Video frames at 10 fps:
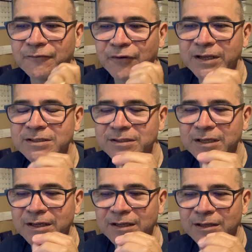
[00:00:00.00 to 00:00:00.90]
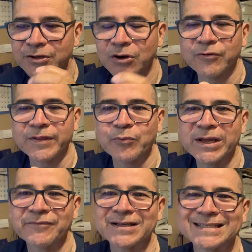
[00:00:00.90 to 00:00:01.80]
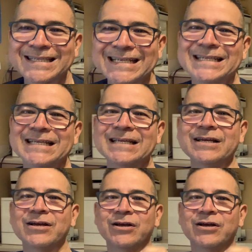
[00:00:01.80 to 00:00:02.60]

friends know that we have a CT